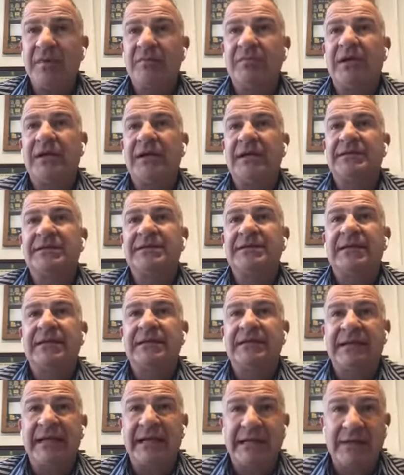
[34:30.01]
but
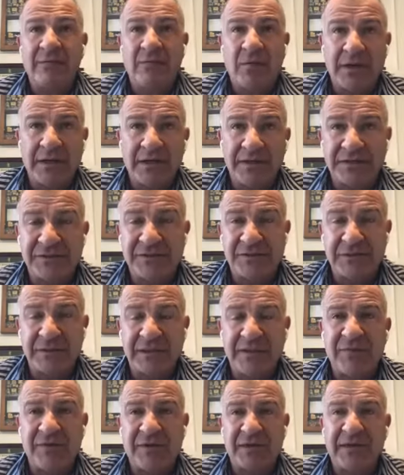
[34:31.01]
uh, then he wanted a
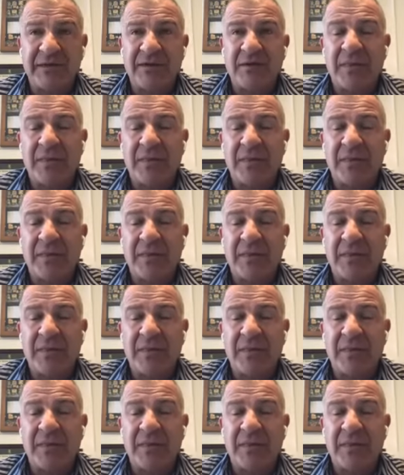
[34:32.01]
significant